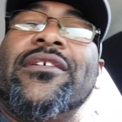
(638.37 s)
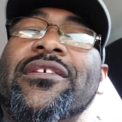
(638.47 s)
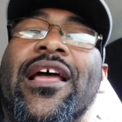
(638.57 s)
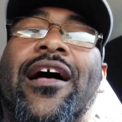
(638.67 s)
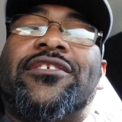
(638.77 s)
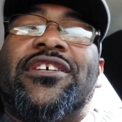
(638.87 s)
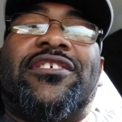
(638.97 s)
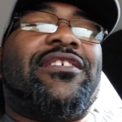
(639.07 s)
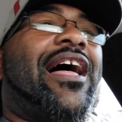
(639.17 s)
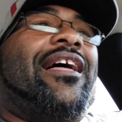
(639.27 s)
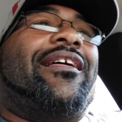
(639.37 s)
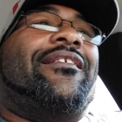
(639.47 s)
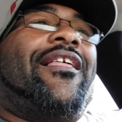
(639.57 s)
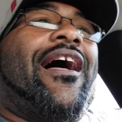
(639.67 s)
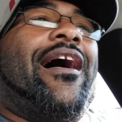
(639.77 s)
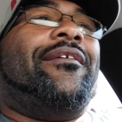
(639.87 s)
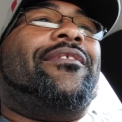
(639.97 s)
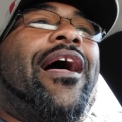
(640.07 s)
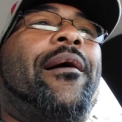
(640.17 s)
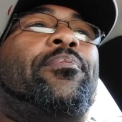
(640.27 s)
y'all just,
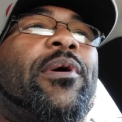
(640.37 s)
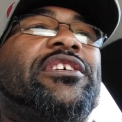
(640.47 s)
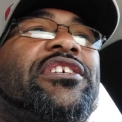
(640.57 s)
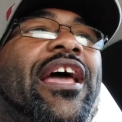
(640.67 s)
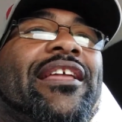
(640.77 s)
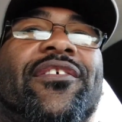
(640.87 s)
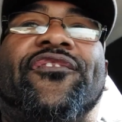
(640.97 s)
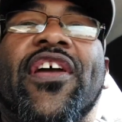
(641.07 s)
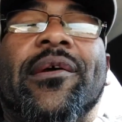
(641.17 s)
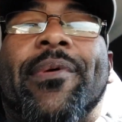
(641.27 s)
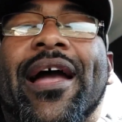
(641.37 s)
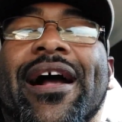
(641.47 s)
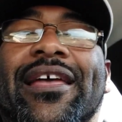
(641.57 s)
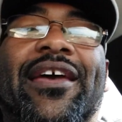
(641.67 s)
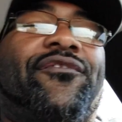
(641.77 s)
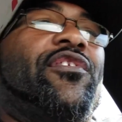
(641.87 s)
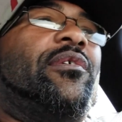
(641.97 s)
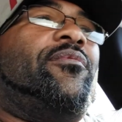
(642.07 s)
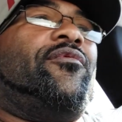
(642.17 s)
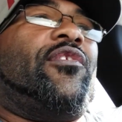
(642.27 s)
I appreciate the feedback I get
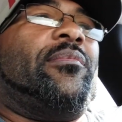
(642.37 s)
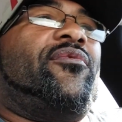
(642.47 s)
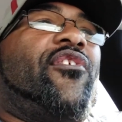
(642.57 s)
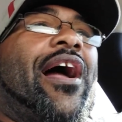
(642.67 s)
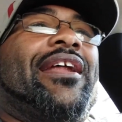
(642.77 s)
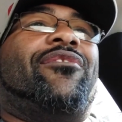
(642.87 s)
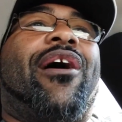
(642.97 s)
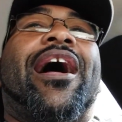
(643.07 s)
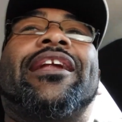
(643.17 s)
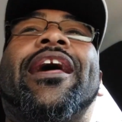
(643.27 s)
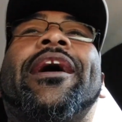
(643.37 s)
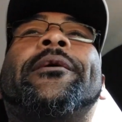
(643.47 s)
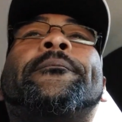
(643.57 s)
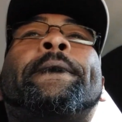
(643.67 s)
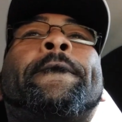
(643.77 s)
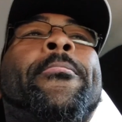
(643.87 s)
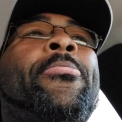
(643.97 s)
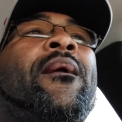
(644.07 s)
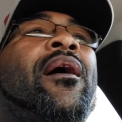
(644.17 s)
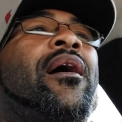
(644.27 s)
from the Friday Ride Day.
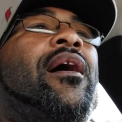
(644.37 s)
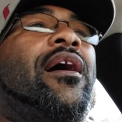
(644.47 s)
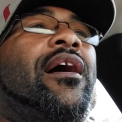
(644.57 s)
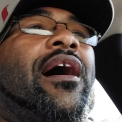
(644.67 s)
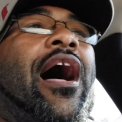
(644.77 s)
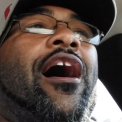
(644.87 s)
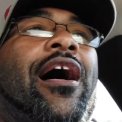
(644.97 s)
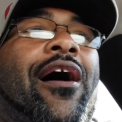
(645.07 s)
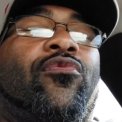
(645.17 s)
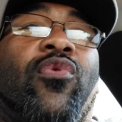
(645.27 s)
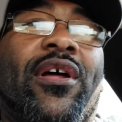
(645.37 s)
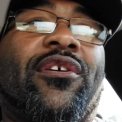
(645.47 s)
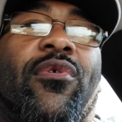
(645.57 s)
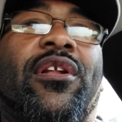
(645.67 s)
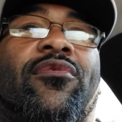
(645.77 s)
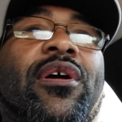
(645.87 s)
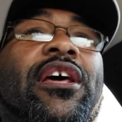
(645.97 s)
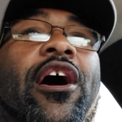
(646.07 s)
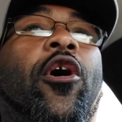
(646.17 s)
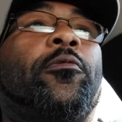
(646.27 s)
I really
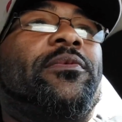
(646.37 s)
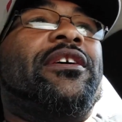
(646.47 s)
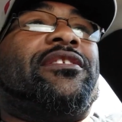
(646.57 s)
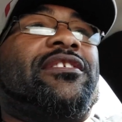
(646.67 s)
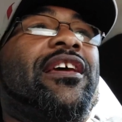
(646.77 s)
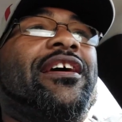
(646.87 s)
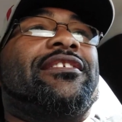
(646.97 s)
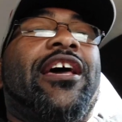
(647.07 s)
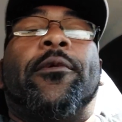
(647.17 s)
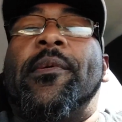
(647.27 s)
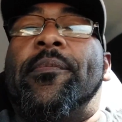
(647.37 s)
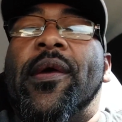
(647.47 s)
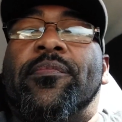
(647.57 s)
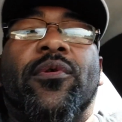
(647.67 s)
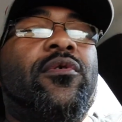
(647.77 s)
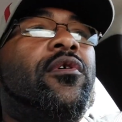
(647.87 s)
hope this is helping people.